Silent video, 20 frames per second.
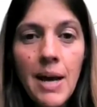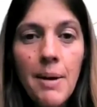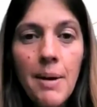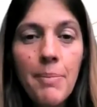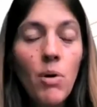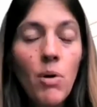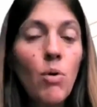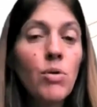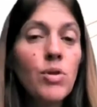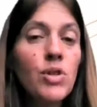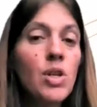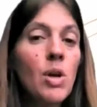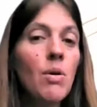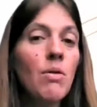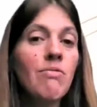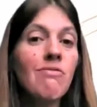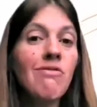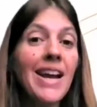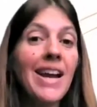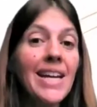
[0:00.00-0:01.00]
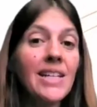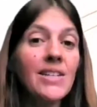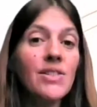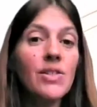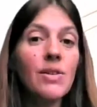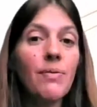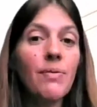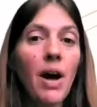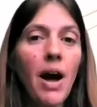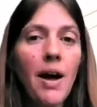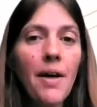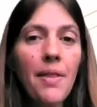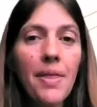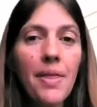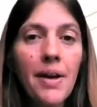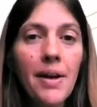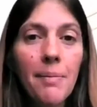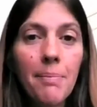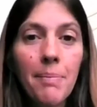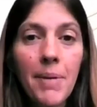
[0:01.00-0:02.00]
but also a range of
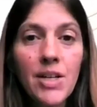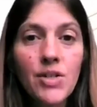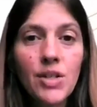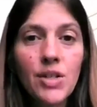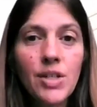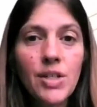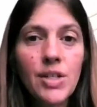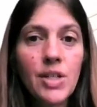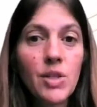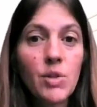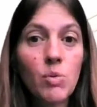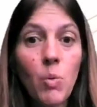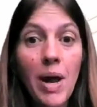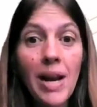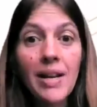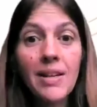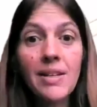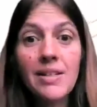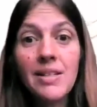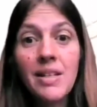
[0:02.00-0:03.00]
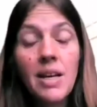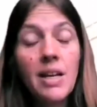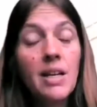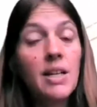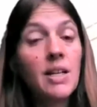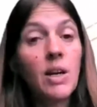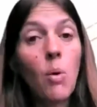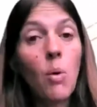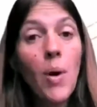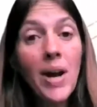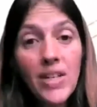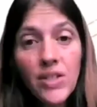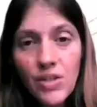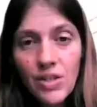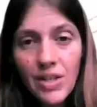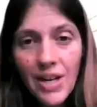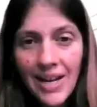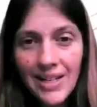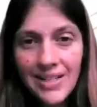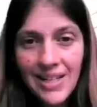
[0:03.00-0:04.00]
other measures as well as
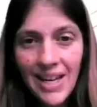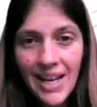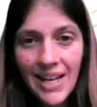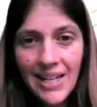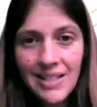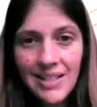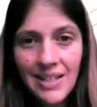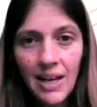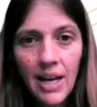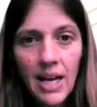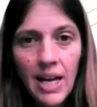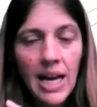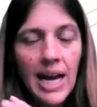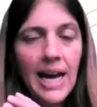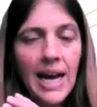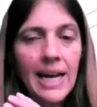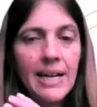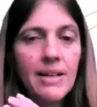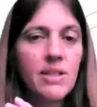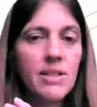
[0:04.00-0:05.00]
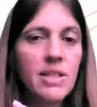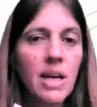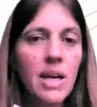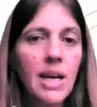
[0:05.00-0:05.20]
questionnaire data and